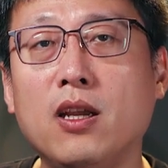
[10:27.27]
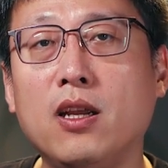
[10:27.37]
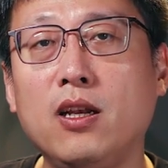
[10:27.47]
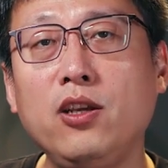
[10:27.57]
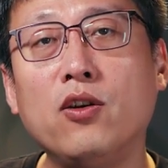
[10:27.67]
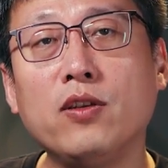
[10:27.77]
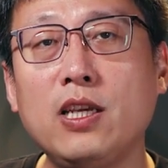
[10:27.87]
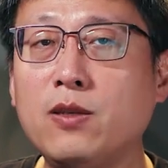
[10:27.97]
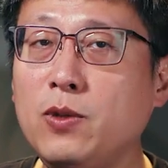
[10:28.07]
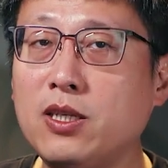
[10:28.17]
The
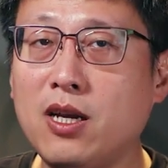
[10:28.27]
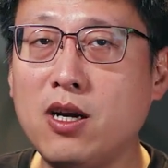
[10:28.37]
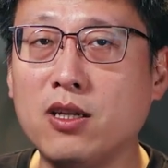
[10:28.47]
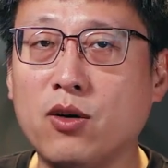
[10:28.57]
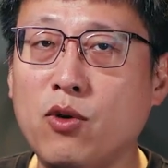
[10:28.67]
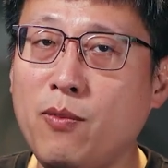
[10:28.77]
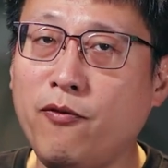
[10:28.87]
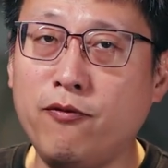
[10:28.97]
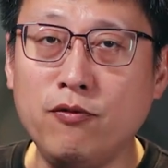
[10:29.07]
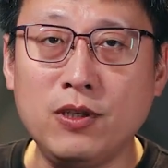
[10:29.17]

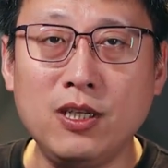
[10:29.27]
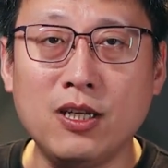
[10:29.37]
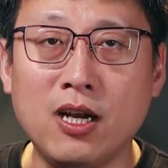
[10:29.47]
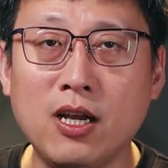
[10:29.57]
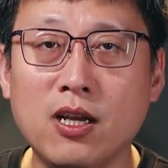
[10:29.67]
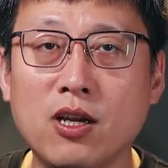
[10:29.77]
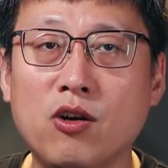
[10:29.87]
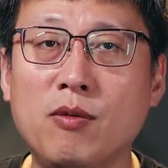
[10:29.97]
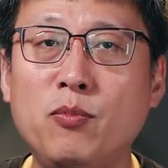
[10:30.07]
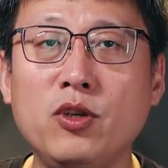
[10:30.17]
ESP32's web
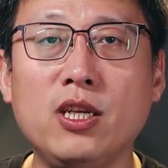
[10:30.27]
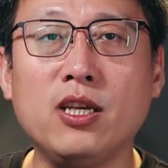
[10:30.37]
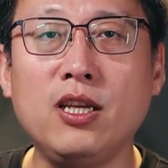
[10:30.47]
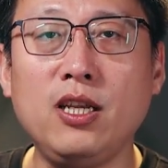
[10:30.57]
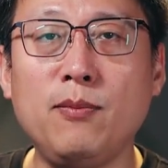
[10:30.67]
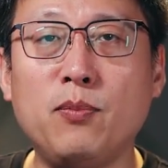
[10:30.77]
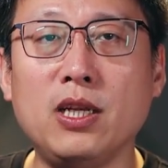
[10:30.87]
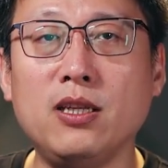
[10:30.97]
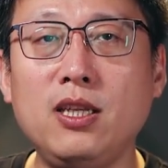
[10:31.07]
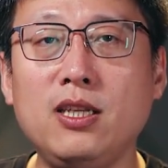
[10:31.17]
server allows us
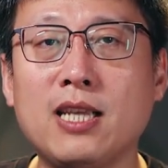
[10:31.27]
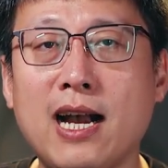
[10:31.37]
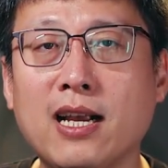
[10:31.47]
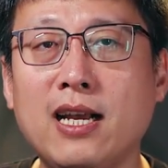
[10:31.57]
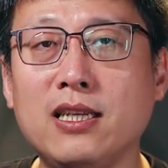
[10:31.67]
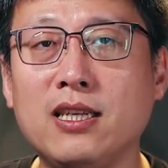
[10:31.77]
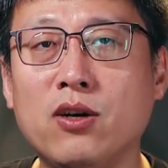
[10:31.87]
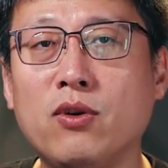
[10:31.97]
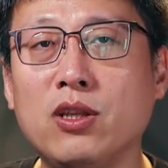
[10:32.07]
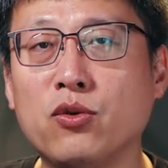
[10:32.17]
to access the
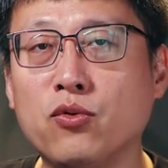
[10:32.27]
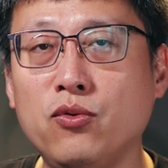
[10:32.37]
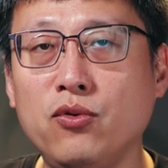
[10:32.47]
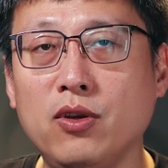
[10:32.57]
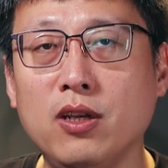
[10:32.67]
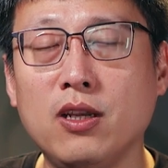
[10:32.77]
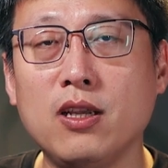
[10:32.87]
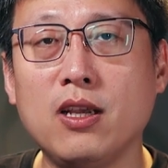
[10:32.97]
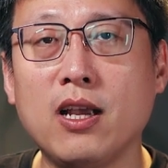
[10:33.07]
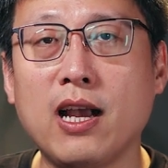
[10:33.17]
data both
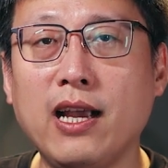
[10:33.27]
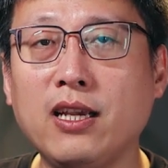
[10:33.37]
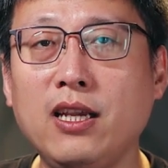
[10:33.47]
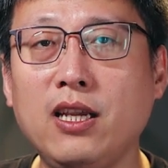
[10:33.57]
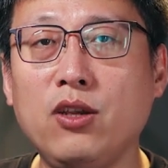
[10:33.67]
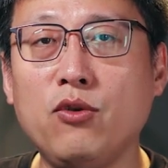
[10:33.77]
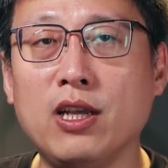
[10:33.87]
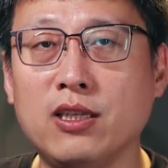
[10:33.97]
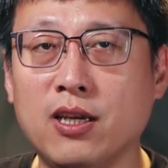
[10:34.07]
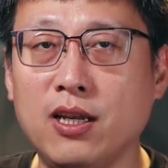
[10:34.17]
locally and
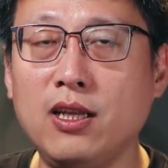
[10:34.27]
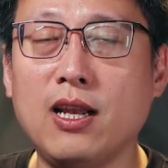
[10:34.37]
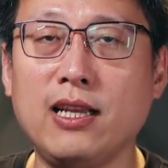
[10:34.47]
remotely.